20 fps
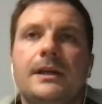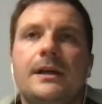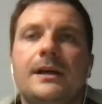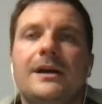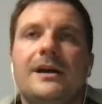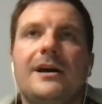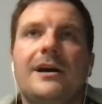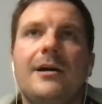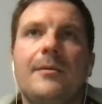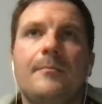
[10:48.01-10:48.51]

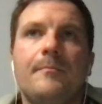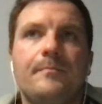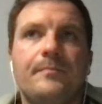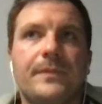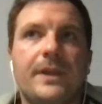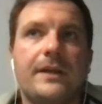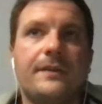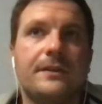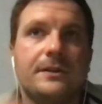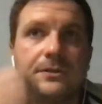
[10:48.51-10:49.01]
Um,
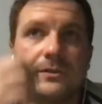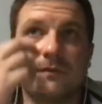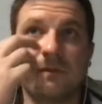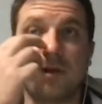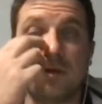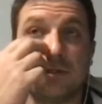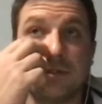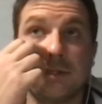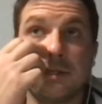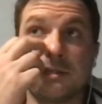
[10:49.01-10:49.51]
I think
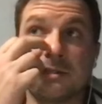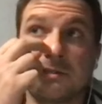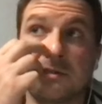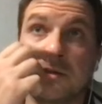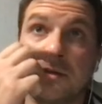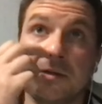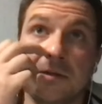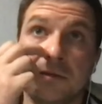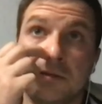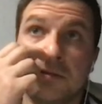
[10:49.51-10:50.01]
Gervon
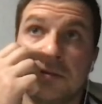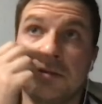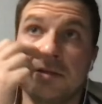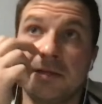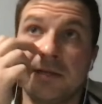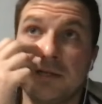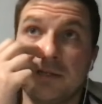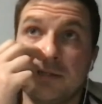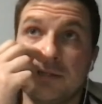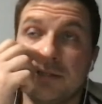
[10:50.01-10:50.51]
Dexter and
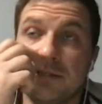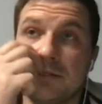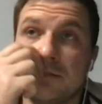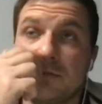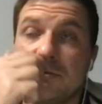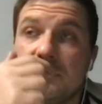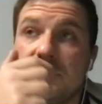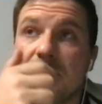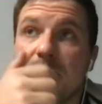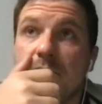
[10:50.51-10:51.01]
I texted you
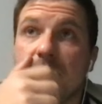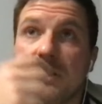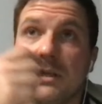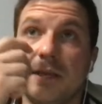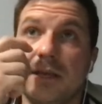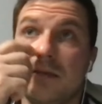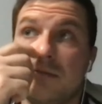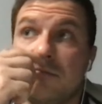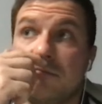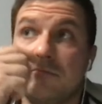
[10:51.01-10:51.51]
this mid
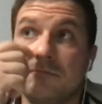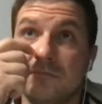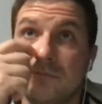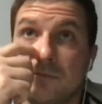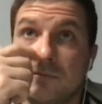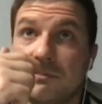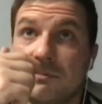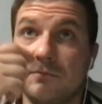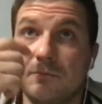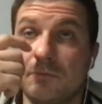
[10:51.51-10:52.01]
game,
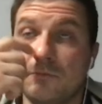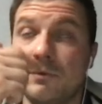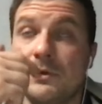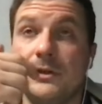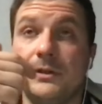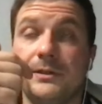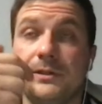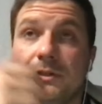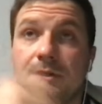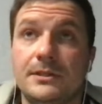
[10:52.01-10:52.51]
real
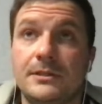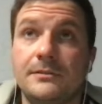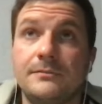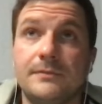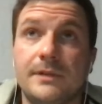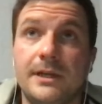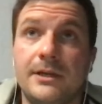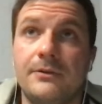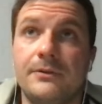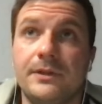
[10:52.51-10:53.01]
deal.
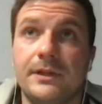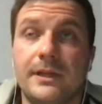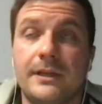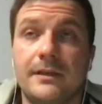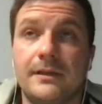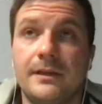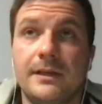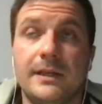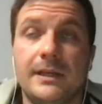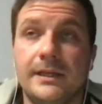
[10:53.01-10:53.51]
I don't think
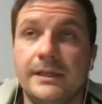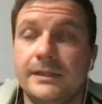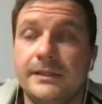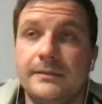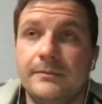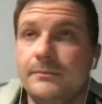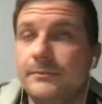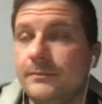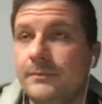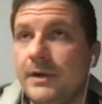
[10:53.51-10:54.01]

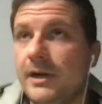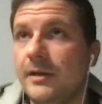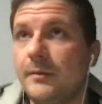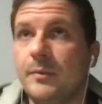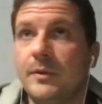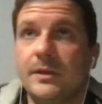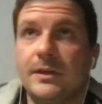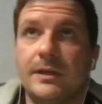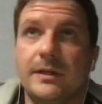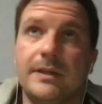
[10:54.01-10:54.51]
my
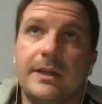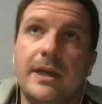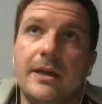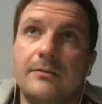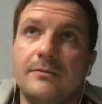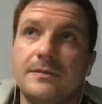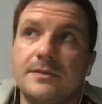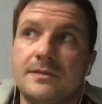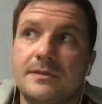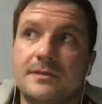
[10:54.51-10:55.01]
opinion in that
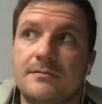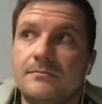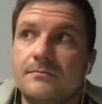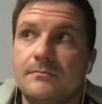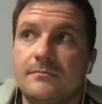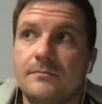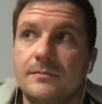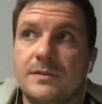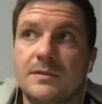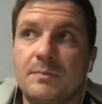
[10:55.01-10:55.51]
was
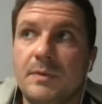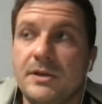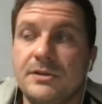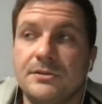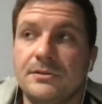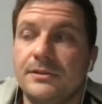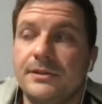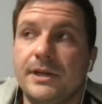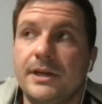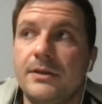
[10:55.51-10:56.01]

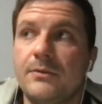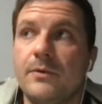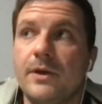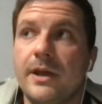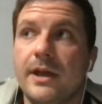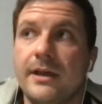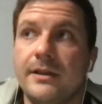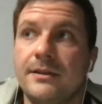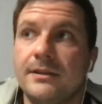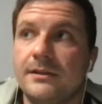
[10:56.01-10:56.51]
special in any way.
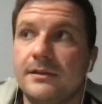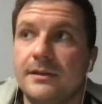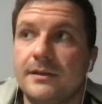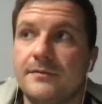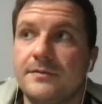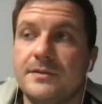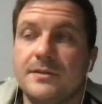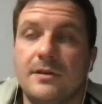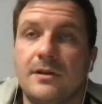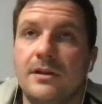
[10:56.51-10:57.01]
I think I've
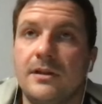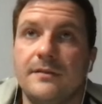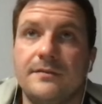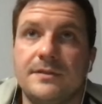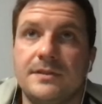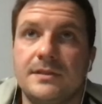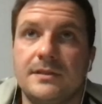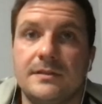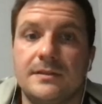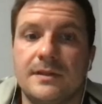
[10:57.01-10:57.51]
all I've
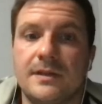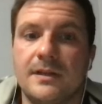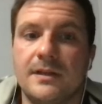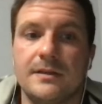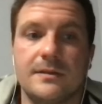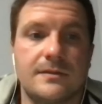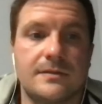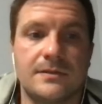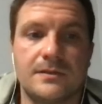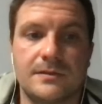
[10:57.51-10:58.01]
seen today
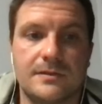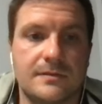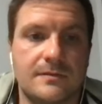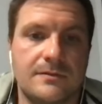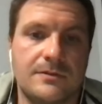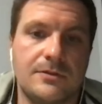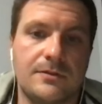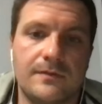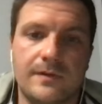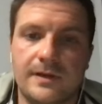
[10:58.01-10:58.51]
is just
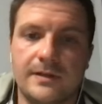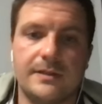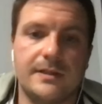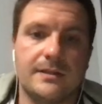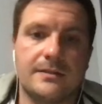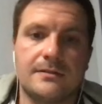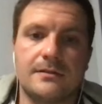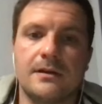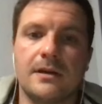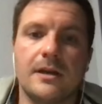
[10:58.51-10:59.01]
Gervon
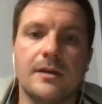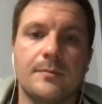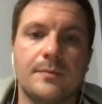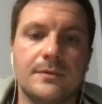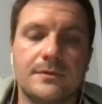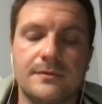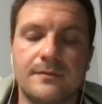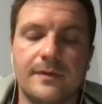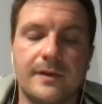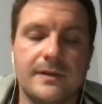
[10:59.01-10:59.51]
Dexter hype and
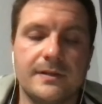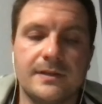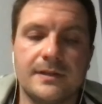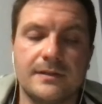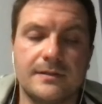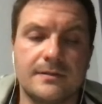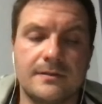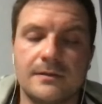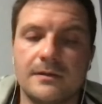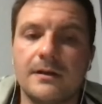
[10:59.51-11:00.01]
Gervon
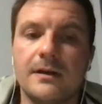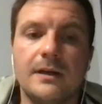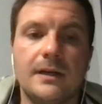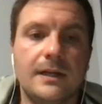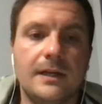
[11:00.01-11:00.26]
Dexter.